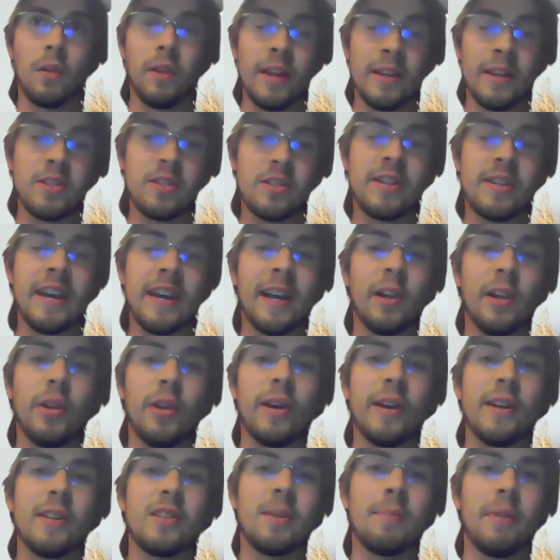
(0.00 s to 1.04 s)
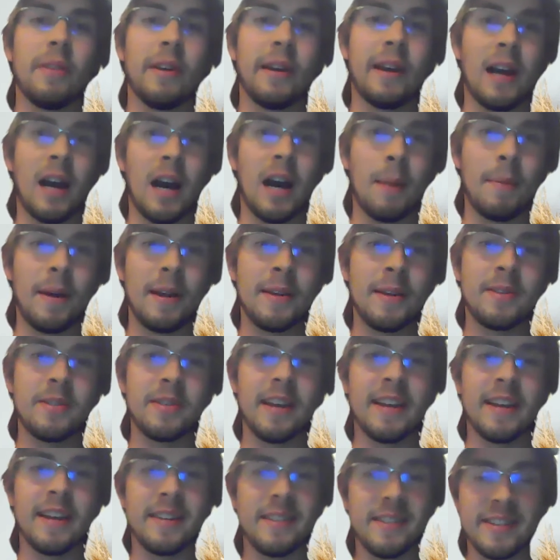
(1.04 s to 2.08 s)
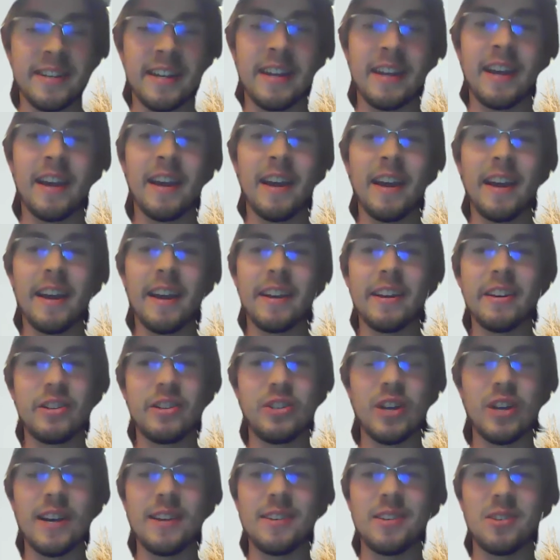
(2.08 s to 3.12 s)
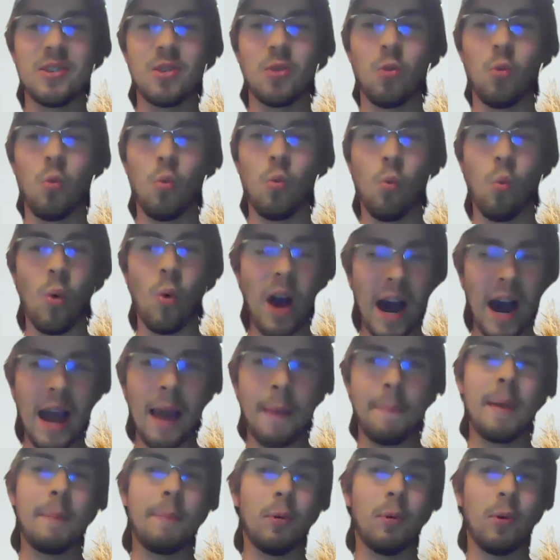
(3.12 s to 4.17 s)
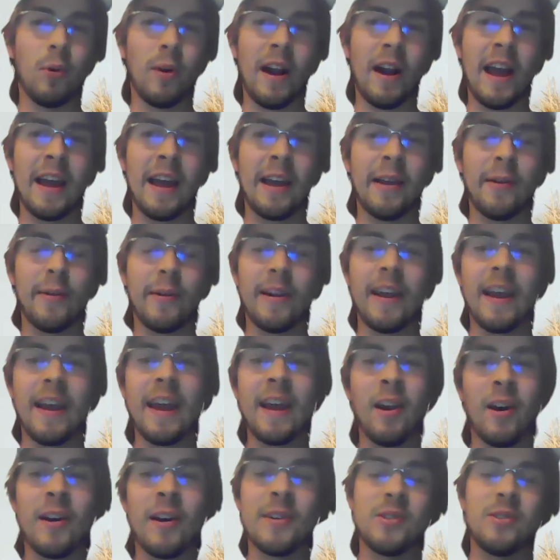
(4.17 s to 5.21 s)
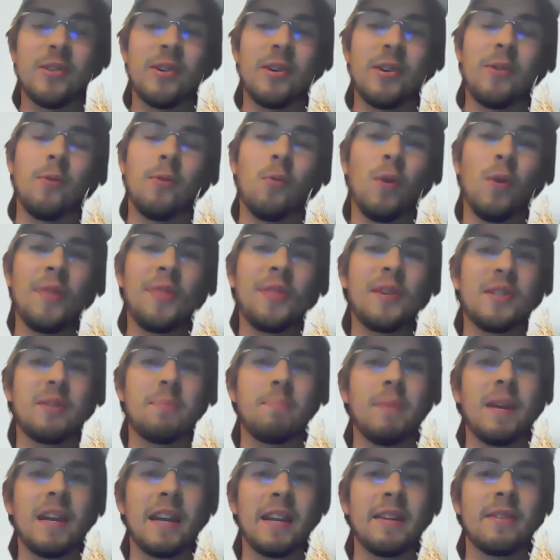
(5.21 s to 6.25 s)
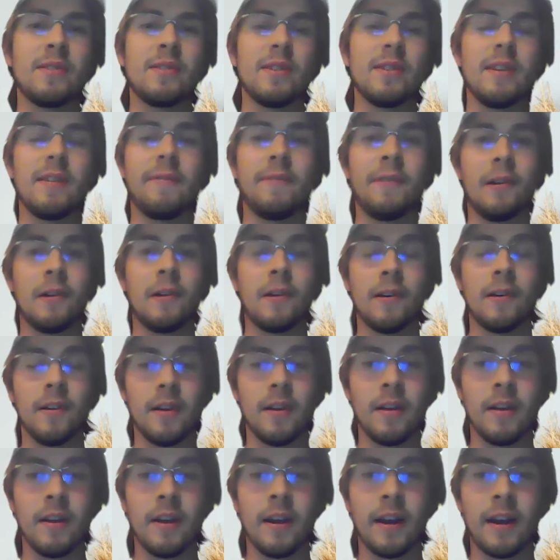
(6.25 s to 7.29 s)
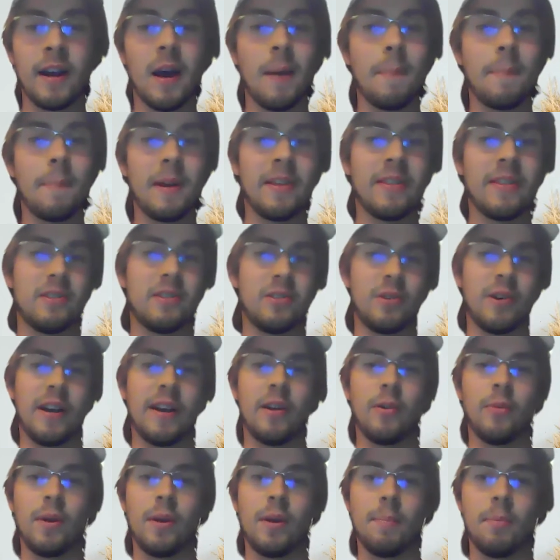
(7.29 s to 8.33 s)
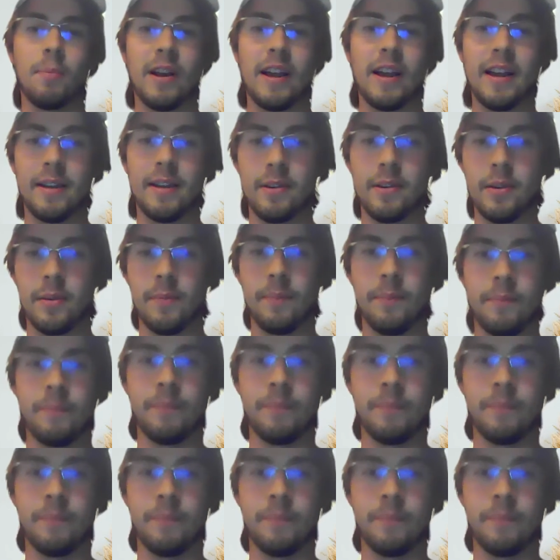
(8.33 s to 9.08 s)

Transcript: Let's take a look at some of the comments and see just why people were angry and also what this means if you're a company that's trying to rebrand.